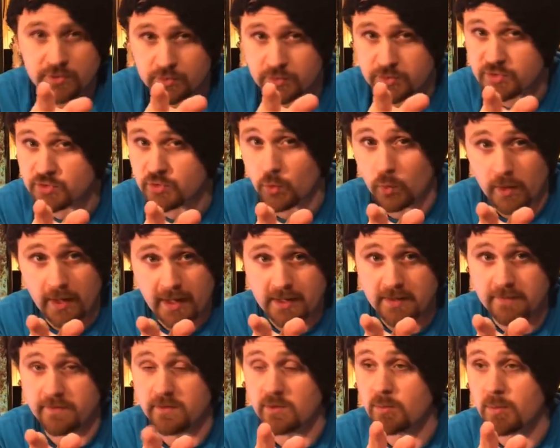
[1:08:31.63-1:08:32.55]
store out
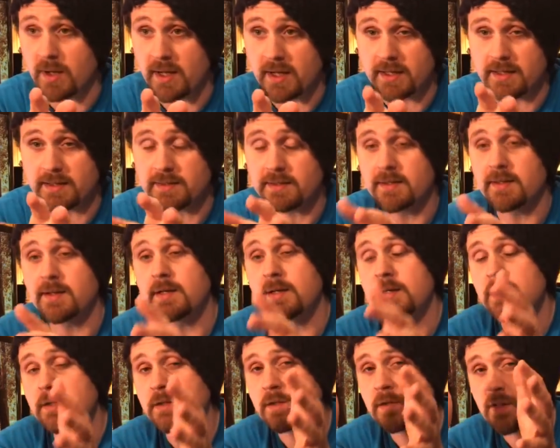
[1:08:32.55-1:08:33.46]
of your mind
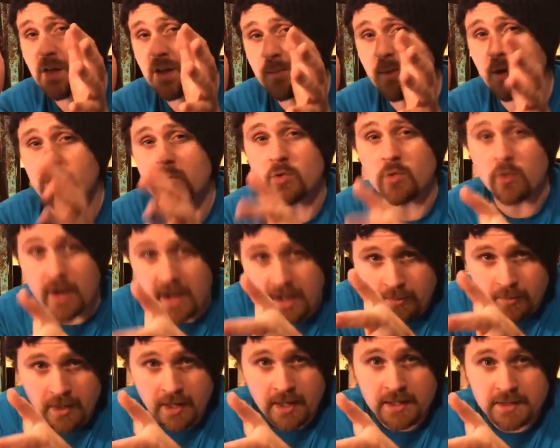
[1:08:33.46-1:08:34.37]
Talk about
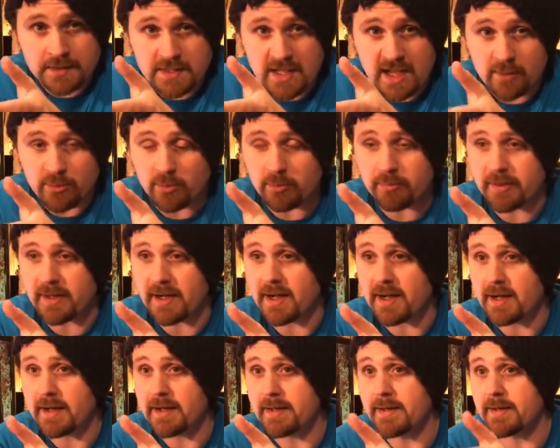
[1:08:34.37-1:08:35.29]
grandma's apple
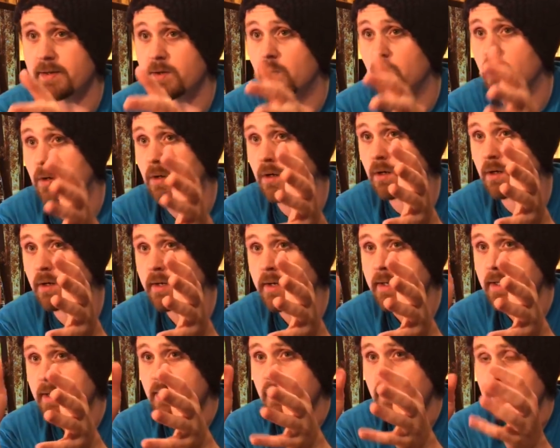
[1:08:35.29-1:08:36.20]
pie or
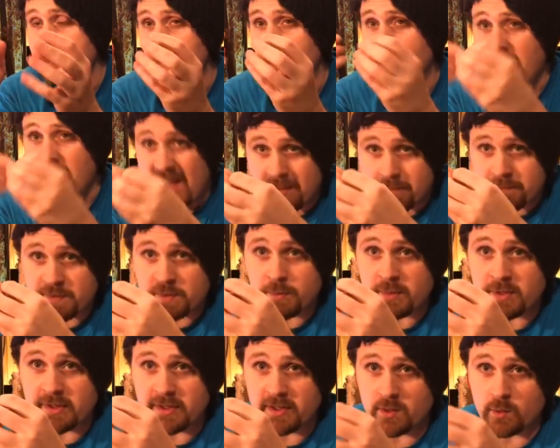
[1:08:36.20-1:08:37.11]
what I'm
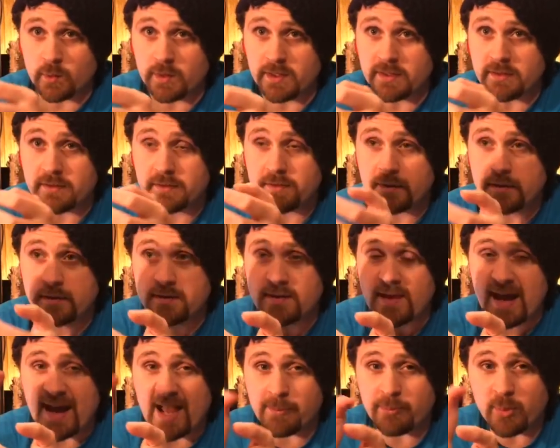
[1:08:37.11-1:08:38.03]
familiar with,
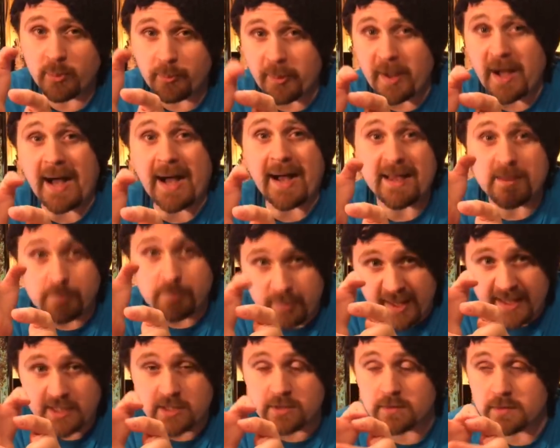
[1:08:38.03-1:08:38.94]
the Apple Pie
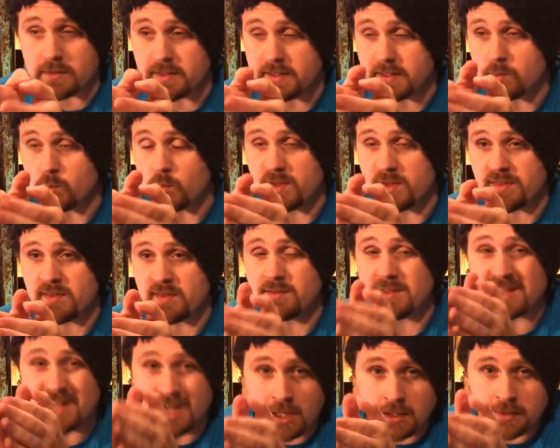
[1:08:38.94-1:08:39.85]
Bakery within the
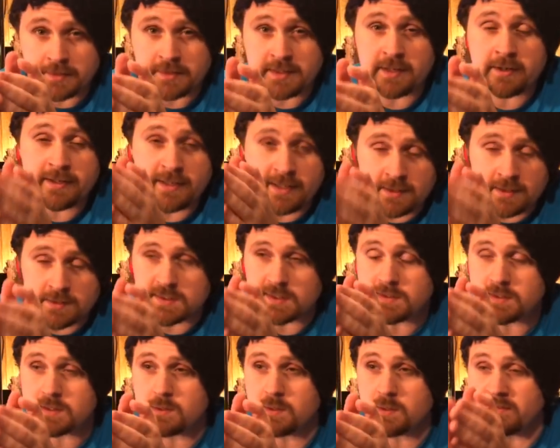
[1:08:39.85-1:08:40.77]
Culinary
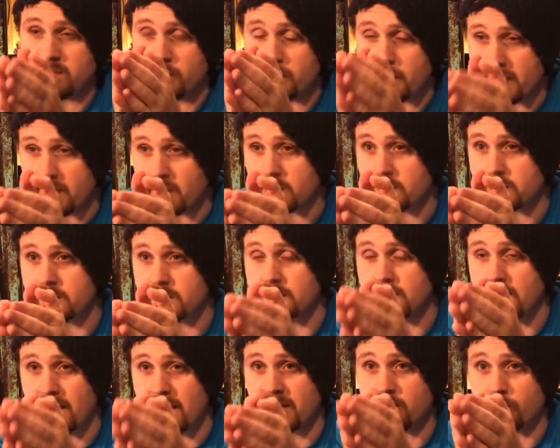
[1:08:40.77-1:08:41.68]
Institute of America in
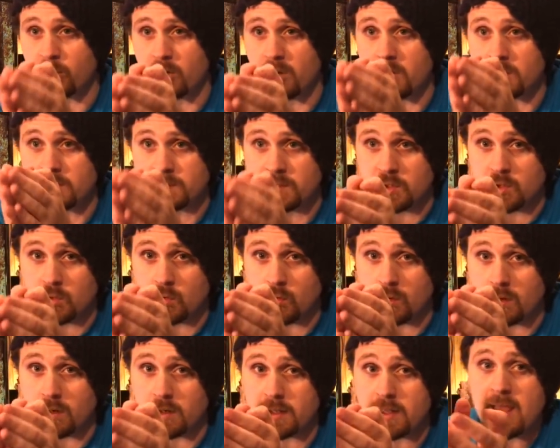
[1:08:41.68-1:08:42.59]
Hyde Park, New
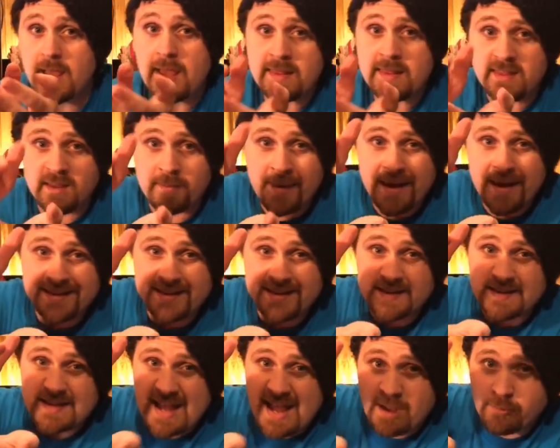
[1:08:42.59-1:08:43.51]
York. They make this
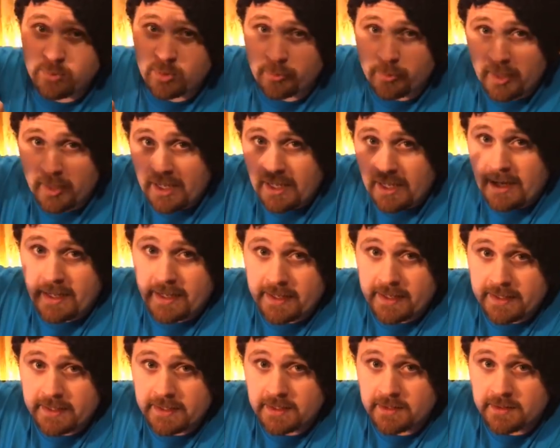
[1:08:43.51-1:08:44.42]
apple pie